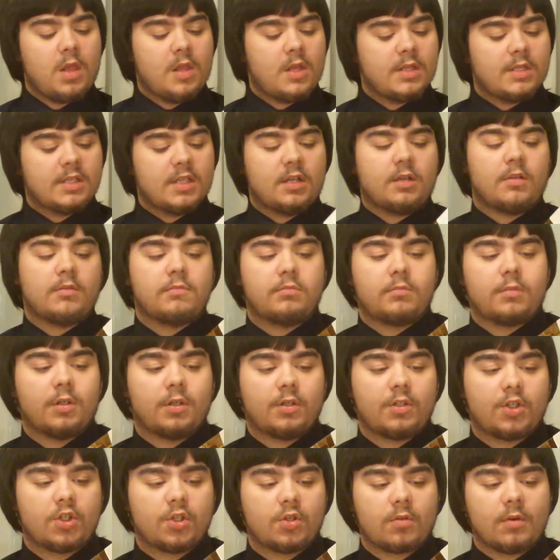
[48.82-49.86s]
So I'm going
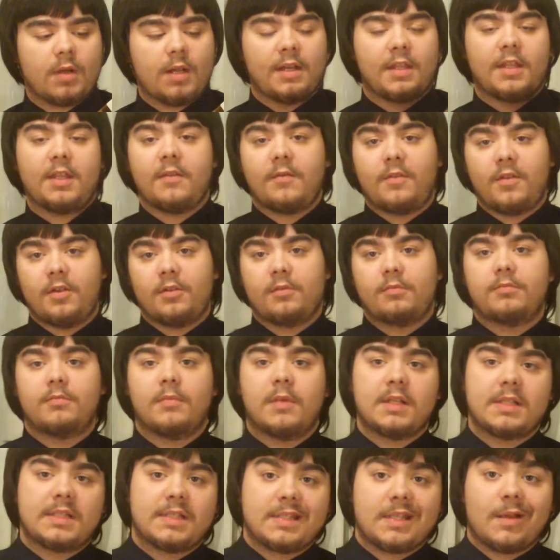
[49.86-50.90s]
to try to give you
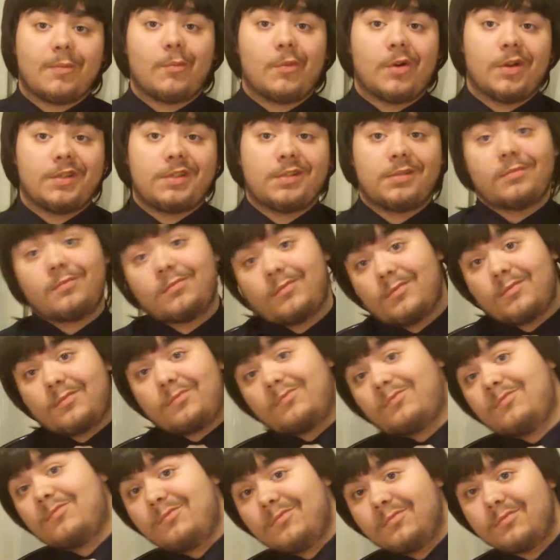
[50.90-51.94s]
a somewhat
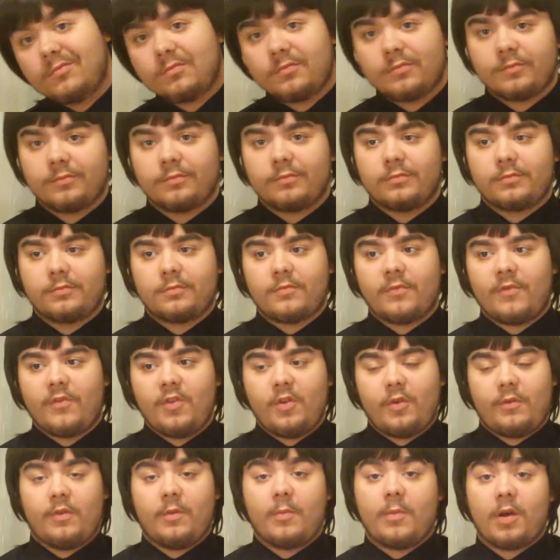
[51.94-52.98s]
view
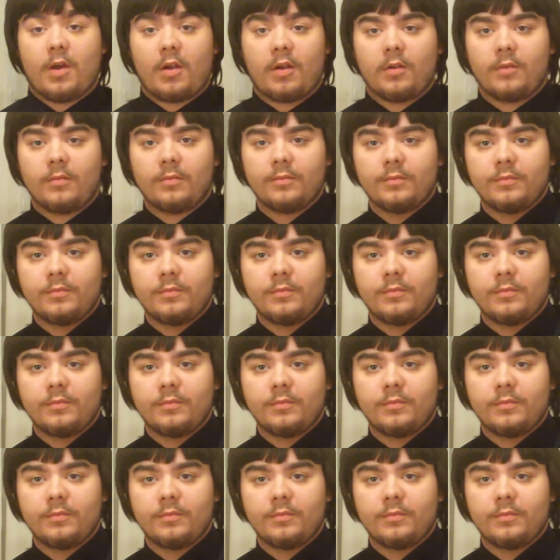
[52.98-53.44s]
of the bottle.